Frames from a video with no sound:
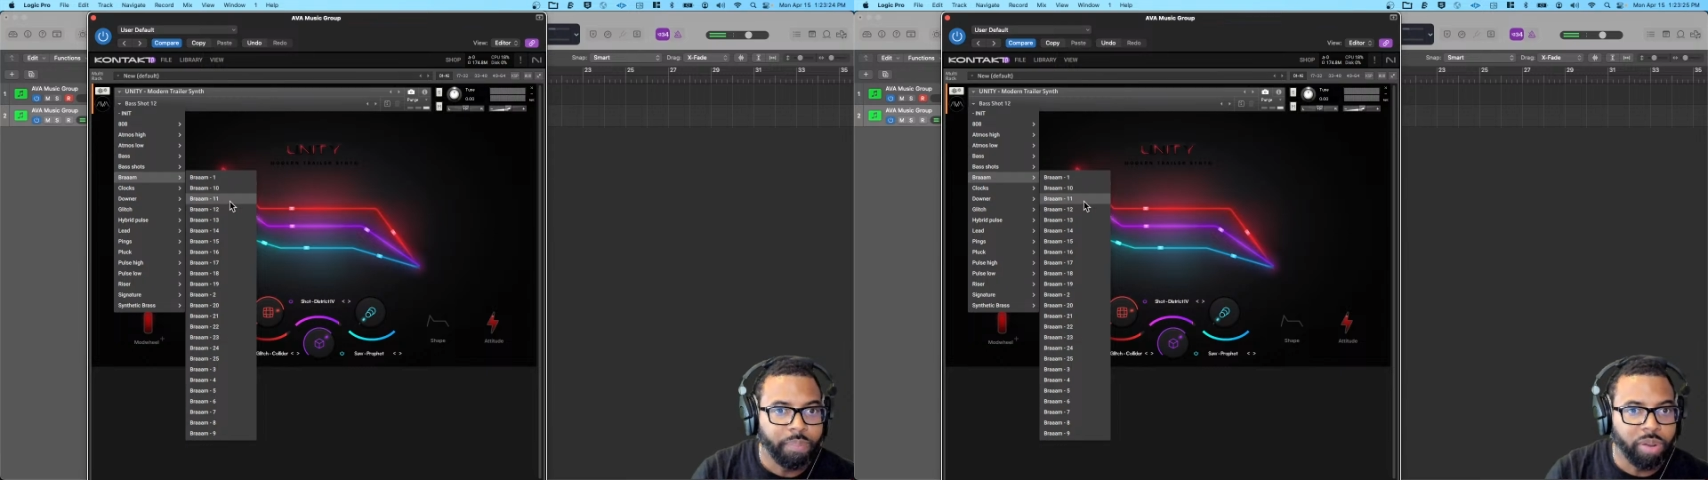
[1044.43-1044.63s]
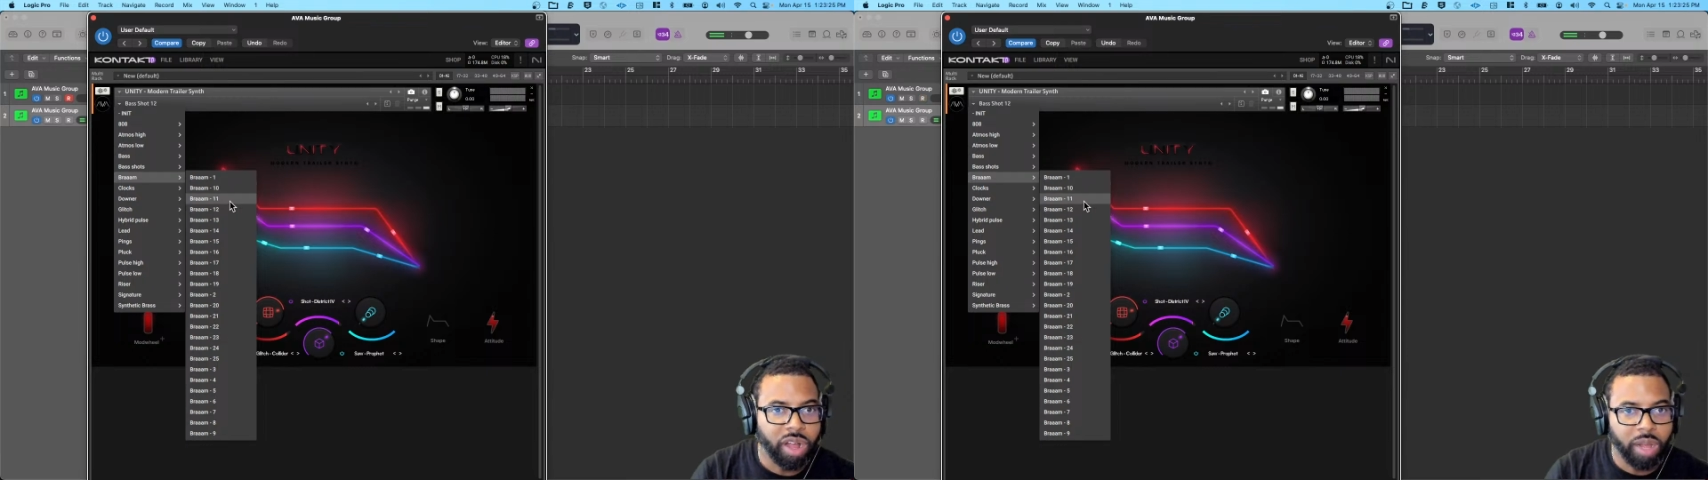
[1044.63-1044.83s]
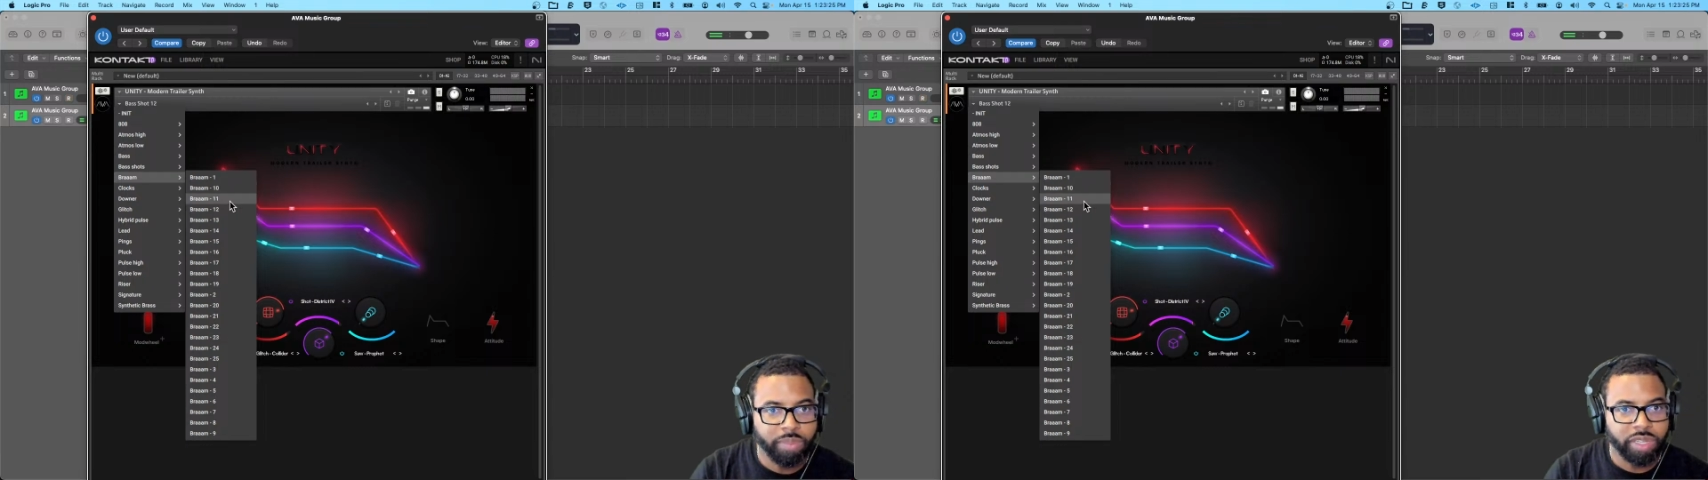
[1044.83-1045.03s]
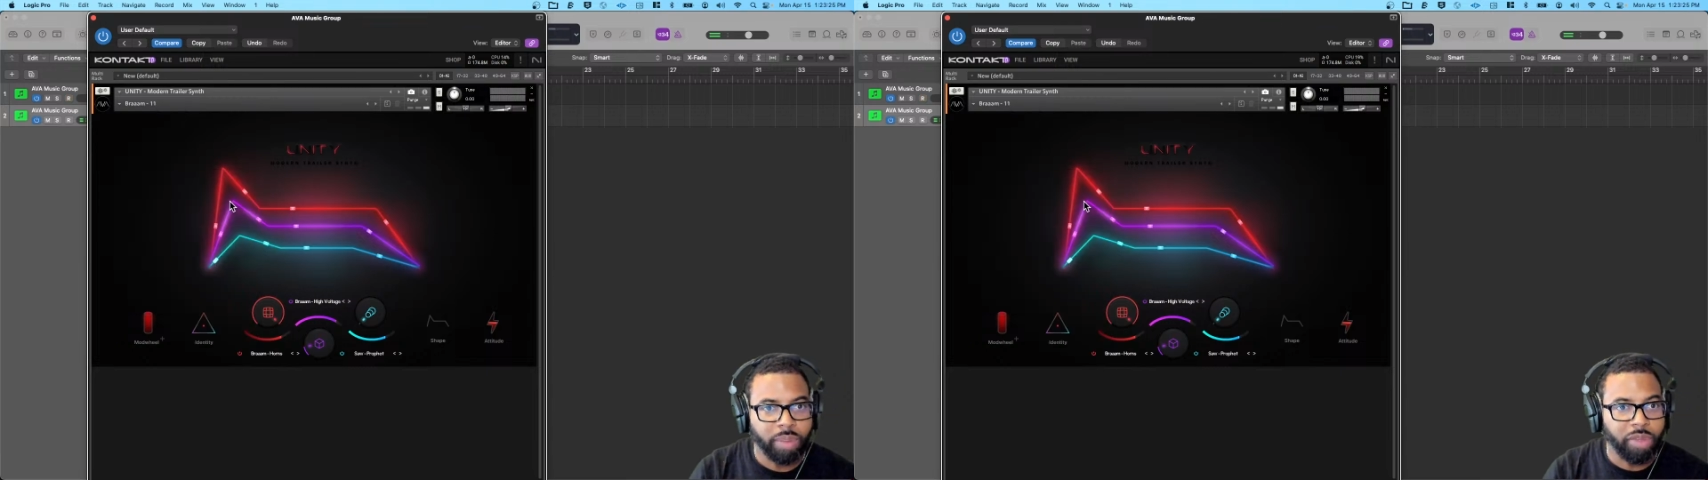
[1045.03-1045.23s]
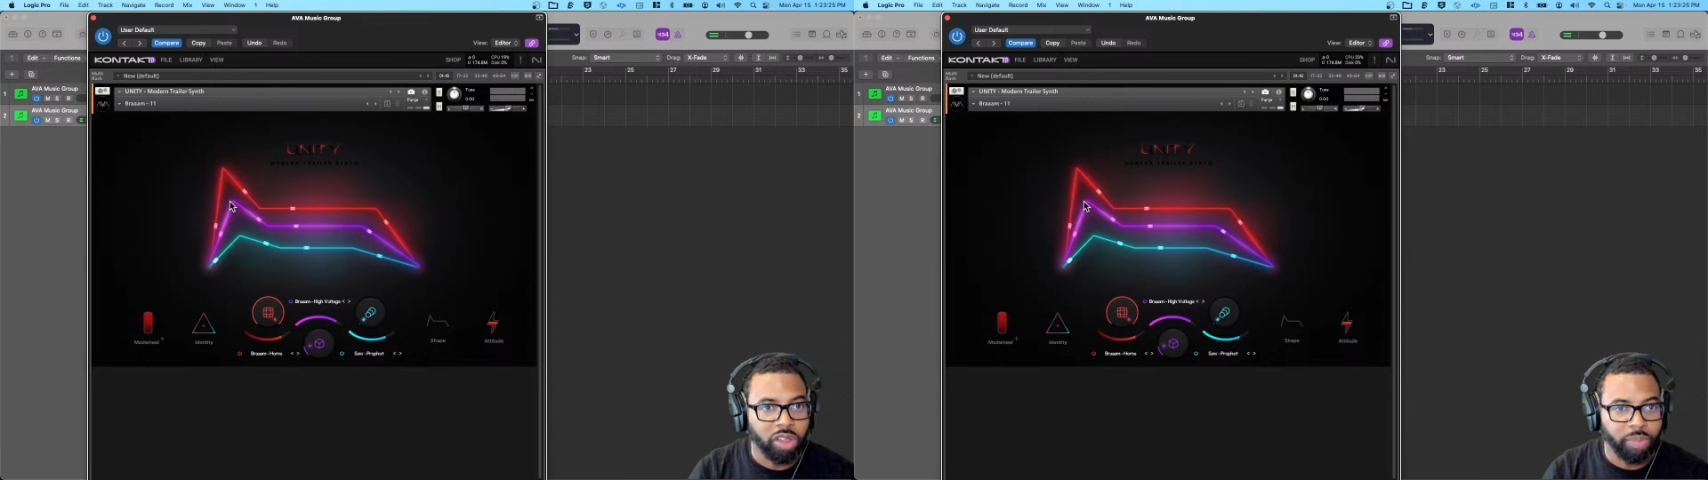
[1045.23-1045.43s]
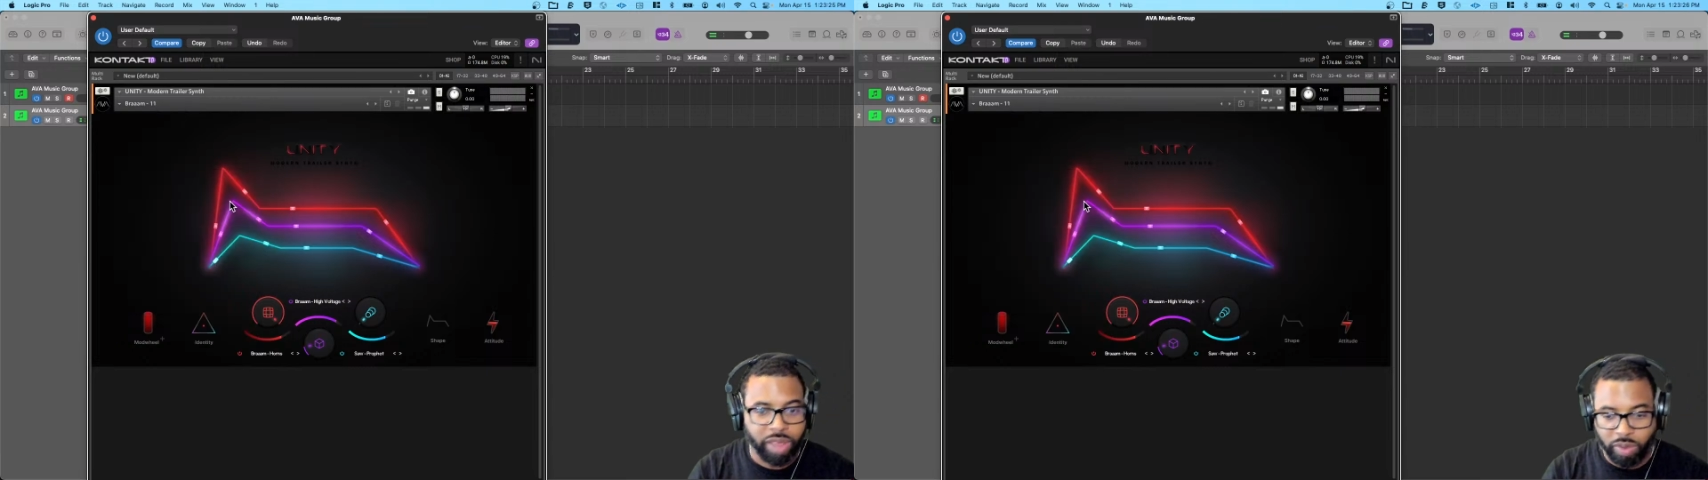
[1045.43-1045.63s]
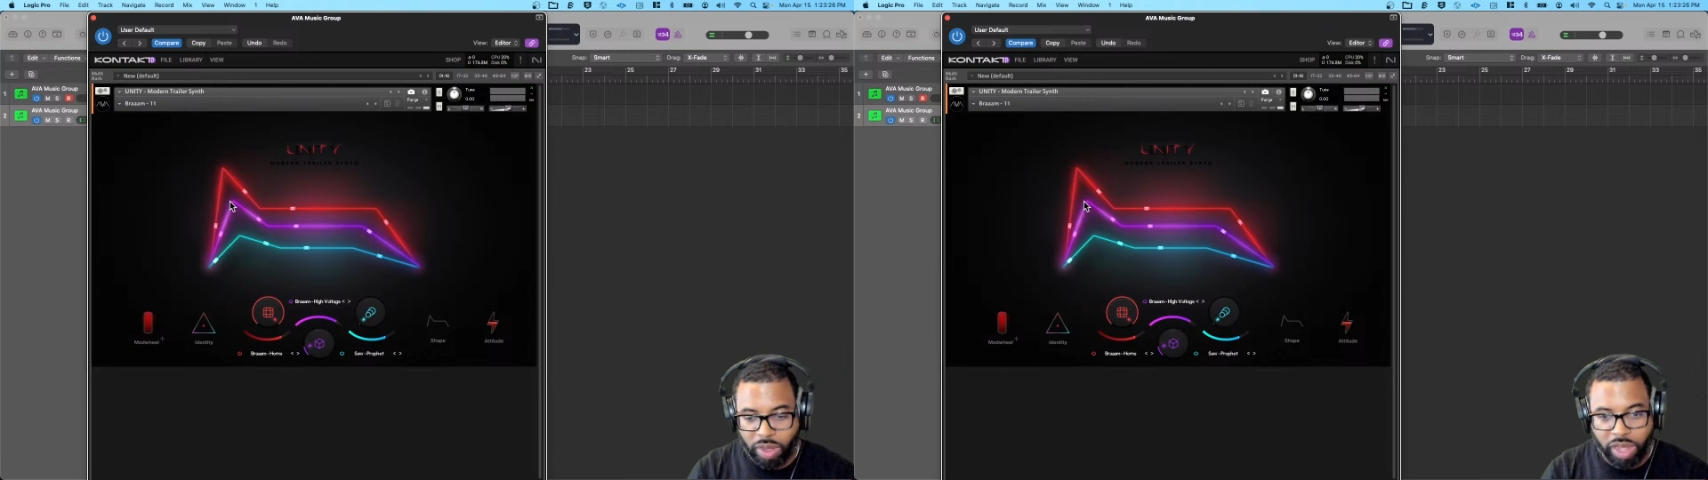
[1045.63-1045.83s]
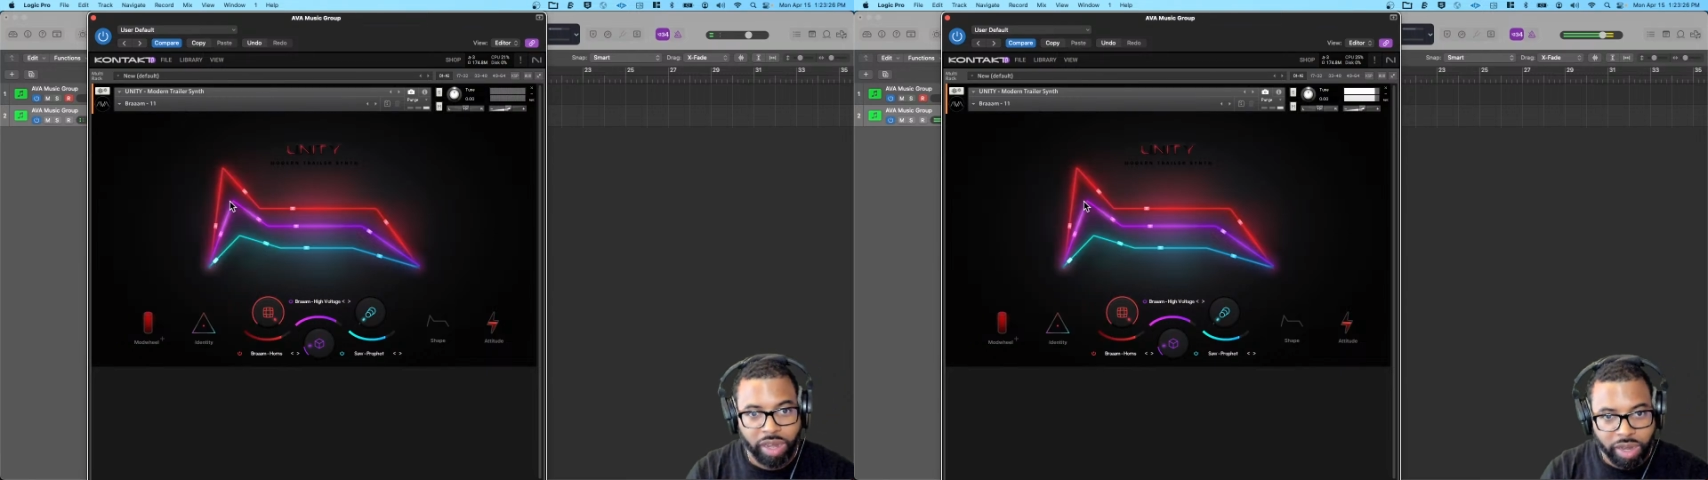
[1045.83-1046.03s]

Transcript: Brahms, I'm only playing one.